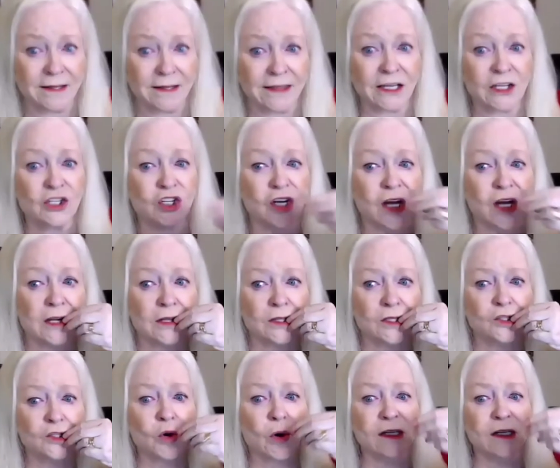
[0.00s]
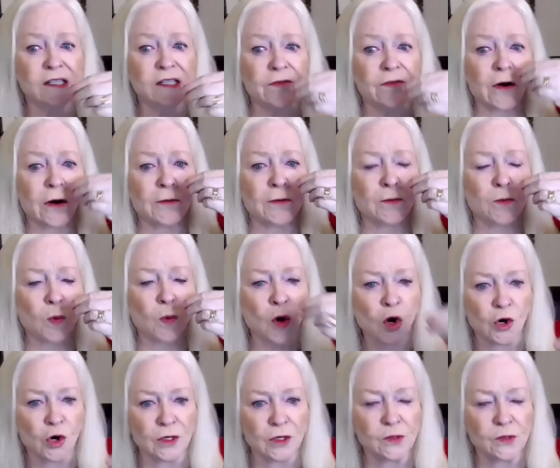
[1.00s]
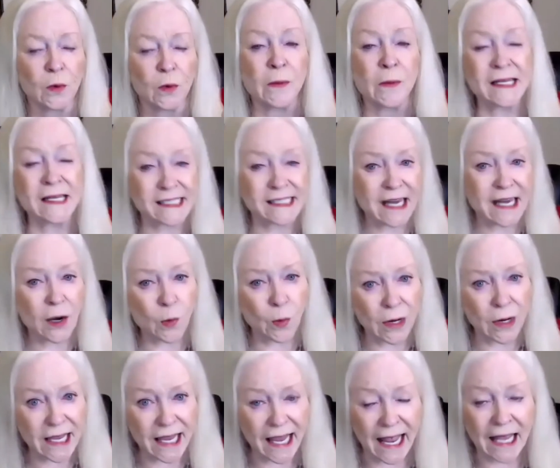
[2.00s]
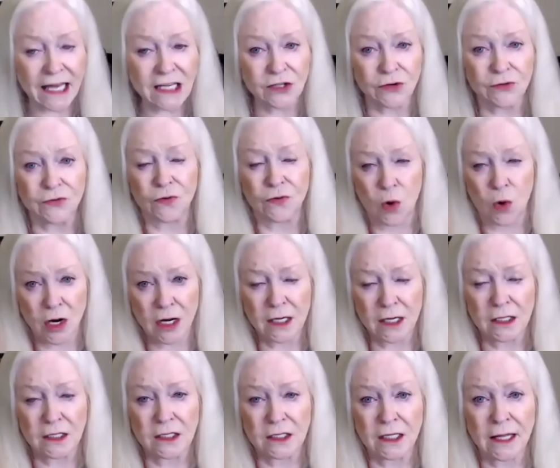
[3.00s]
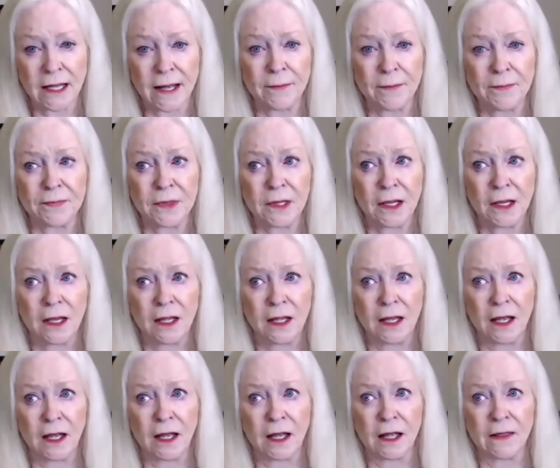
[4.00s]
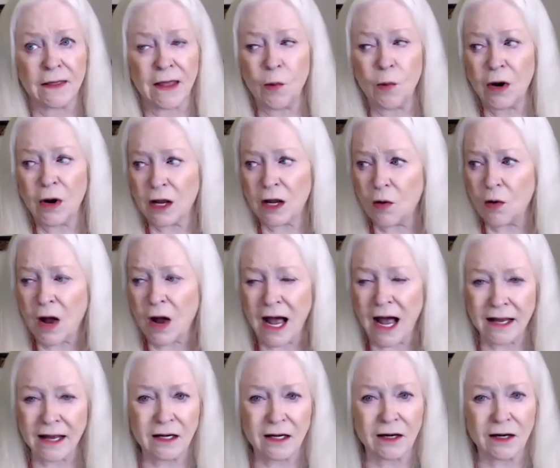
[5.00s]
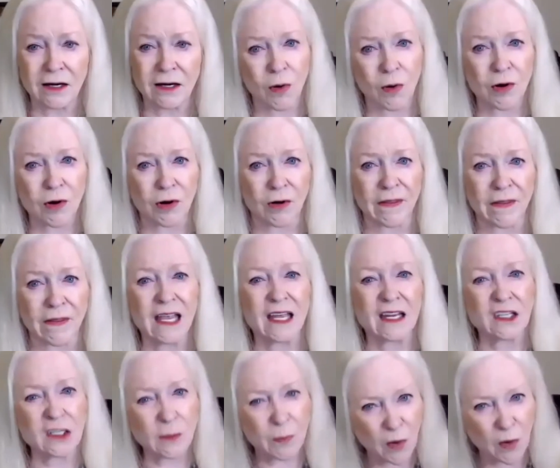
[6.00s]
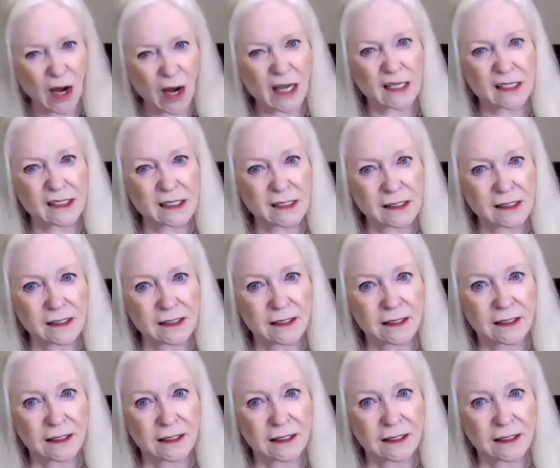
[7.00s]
The choice of our words. When we say we can't afford it to them, they want to go hide in a corner. They get depressed.